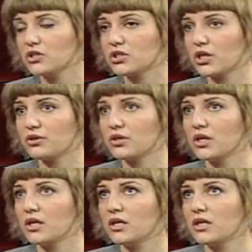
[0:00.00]
So
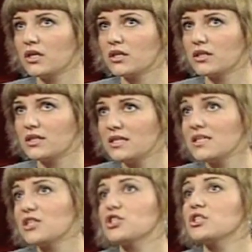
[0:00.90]

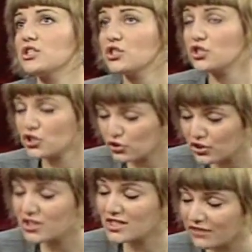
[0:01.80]
these agencies
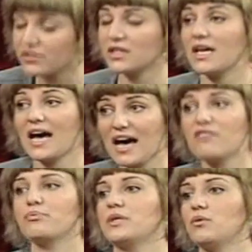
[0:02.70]
should definitely
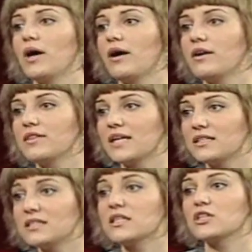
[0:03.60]
have been aware
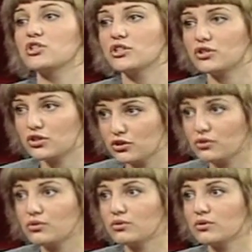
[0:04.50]
that these countries
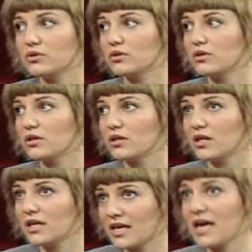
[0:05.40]
do
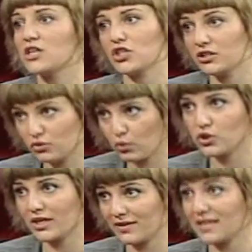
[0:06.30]
engage in
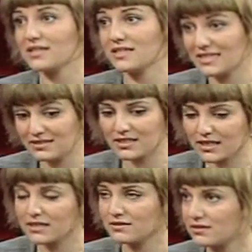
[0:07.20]
torture and that these
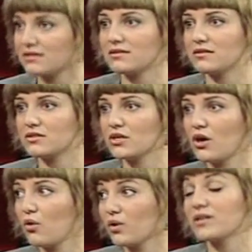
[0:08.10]
Canadian citizens
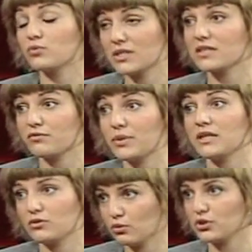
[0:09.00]
were at risk of
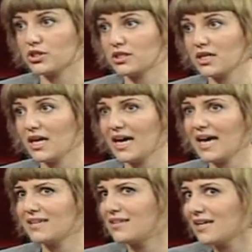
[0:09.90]
being tortured,
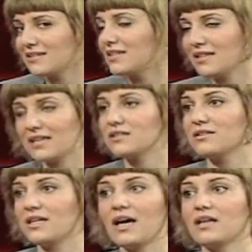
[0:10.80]
and anything less
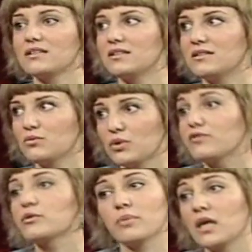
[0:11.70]
than that is
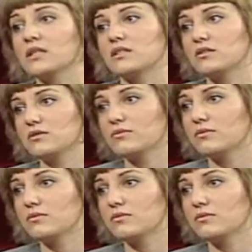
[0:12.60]
willful blindness.